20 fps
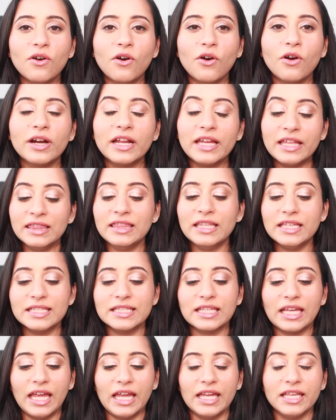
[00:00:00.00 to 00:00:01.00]
or in
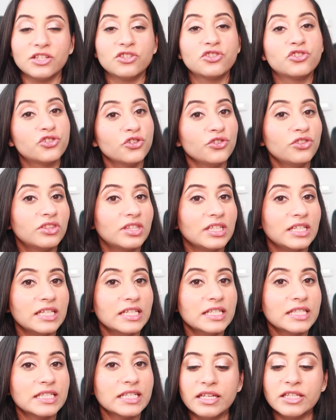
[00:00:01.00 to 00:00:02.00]
this case,
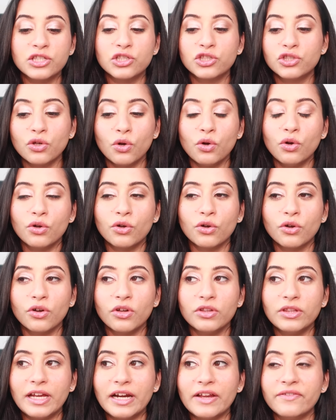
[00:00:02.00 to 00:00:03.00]
Juttis, is so
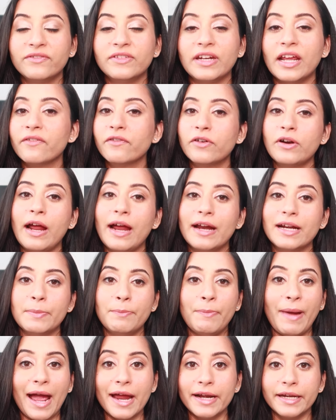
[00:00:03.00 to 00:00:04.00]
good that I've never had a
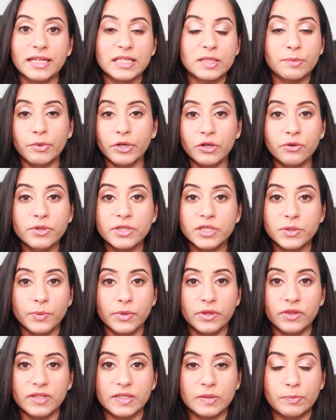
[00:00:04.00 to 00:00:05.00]
bad experience
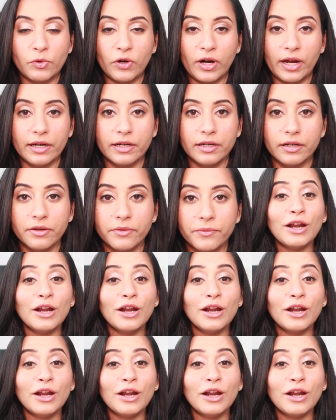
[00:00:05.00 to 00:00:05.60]
with this brand.